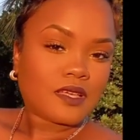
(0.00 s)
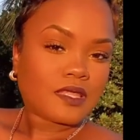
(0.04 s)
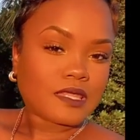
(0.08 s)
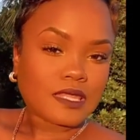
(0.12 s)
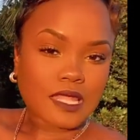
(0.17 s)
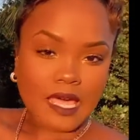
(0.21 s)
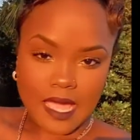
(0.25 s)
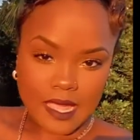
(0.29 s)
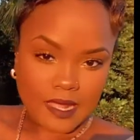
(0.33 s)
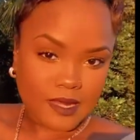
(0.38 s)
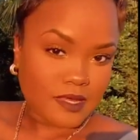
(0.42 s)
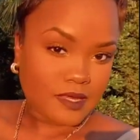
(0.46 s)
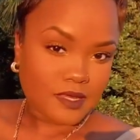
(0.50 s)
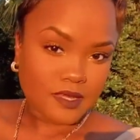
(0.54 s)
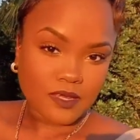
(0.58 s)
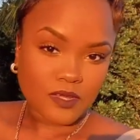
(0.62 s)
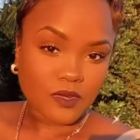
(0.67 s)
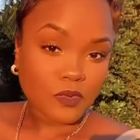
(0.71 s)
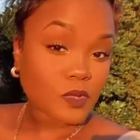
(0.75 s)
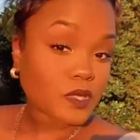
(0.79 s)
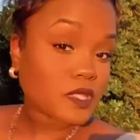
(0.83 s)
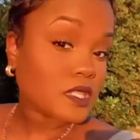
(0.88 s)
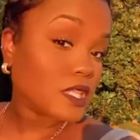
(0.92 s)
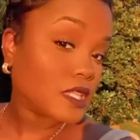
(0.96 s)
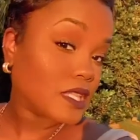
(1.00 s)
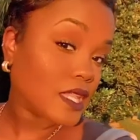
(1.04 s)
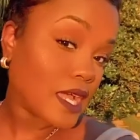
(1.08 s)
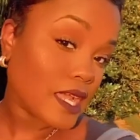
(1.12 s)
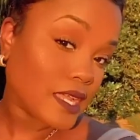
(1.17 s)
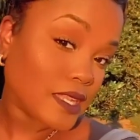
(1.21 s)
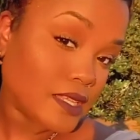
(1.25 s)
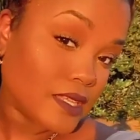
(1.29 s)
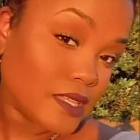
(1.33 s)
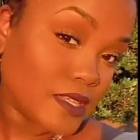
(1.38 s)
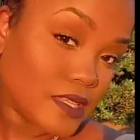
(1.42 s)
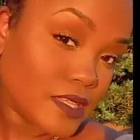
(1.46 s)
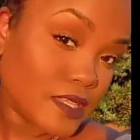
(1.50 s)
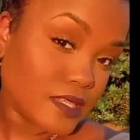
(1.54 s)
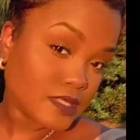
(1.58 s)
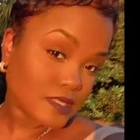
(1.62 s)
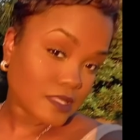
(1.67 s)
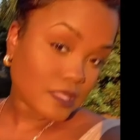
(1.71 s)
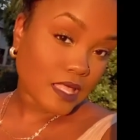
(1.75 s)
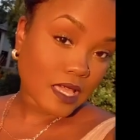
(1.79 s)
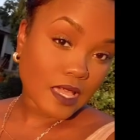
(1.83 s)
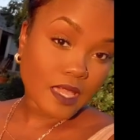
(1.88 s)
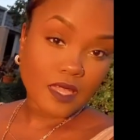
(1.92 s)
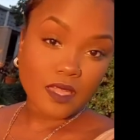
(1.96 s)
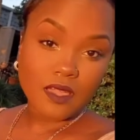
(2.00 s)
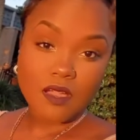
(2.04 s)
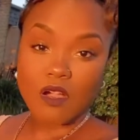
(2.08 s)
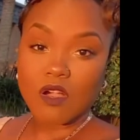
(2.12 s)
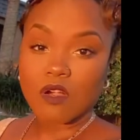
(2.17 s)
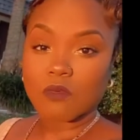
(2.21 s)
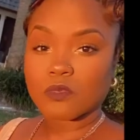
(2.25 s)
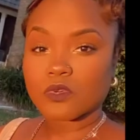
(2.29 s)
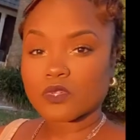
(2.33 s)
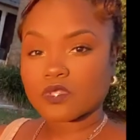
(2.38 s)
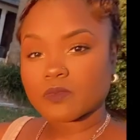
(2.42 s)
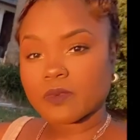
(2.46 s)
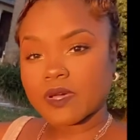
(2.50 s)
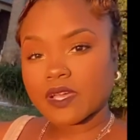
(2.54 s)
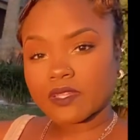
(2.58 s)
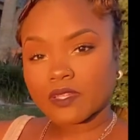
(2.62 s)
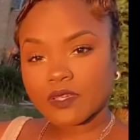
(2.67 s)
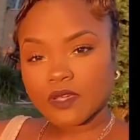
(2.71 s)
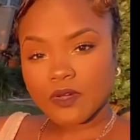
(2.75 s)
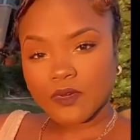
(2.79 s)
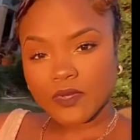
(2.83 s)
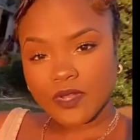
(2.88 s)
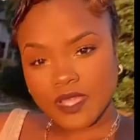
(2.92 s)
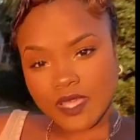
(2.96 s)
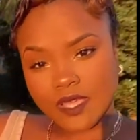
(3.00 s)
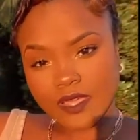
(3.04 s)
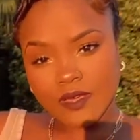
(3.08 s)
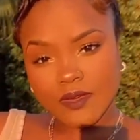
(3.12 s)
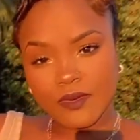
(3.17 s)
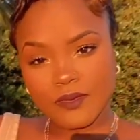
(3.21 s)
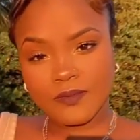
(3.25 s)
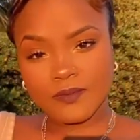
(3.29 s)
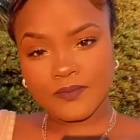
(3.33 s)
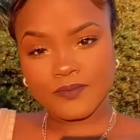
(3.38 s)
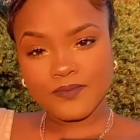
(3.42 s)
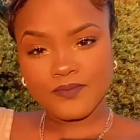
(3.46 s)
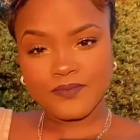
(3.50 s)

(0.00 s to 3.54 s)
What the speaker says: lighting. When the lighting is like almost about to go down.